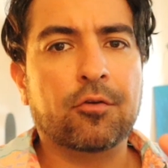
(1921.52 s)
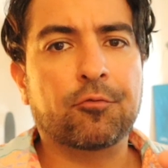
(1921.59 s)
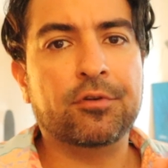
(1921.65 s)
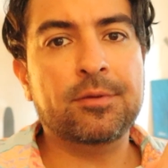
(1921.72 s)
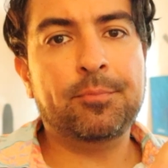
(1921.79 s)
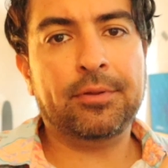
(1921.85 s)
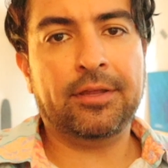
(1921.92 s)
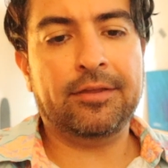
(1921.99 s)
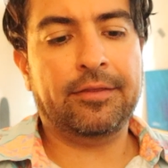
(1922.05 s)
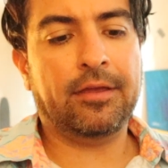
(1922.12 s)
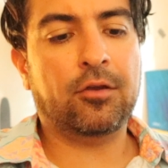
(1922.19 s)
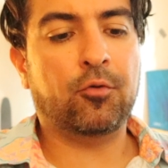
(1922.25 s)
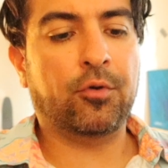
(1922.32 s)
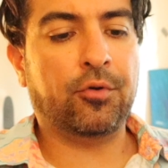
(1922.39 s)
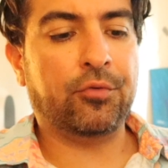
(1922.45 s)
Replay
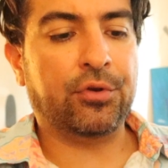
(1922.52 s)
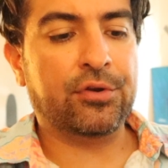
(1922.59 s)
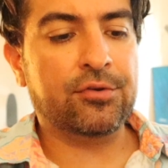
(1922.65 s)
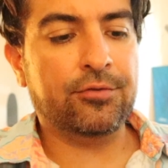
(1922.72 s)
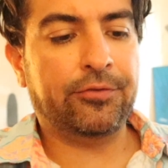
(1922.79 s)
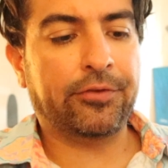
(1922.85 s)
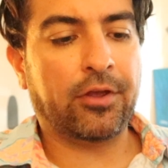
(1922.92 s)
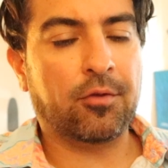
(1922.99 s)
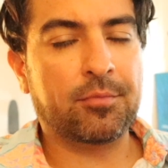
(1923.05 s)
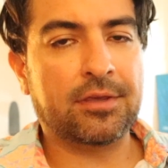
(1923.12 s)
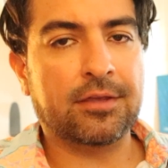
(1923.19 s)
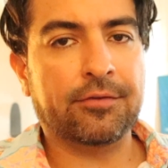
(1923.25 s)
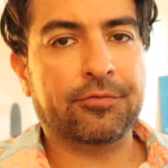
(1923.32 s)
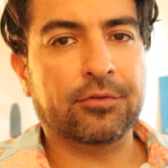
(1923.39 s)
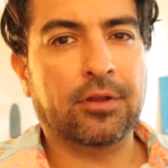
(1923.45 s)
that quote and you tell
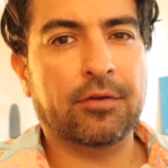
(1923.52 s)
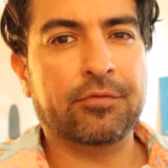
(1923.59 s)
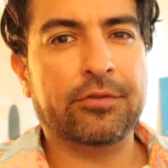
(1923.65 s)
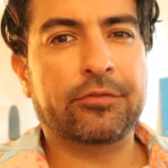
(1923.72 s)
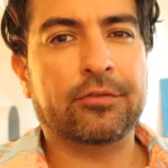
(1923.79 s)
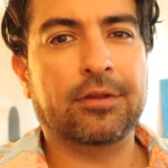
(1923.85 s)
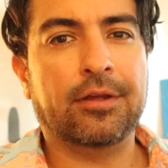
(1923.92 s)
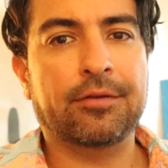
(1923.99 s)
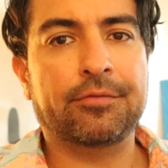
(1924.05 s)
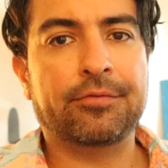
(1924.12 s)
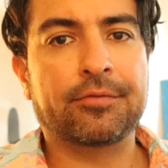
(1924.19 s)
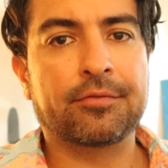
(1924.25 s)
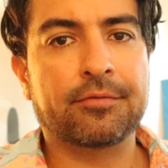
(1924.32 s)
me if love is love.